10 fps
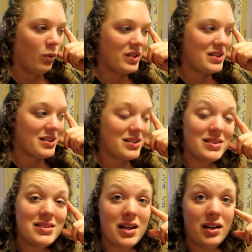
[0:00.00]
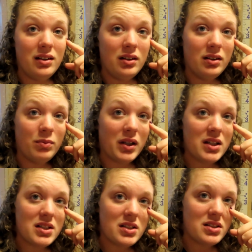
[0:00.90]
once it's done,
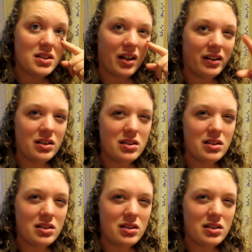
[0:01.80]
because it's the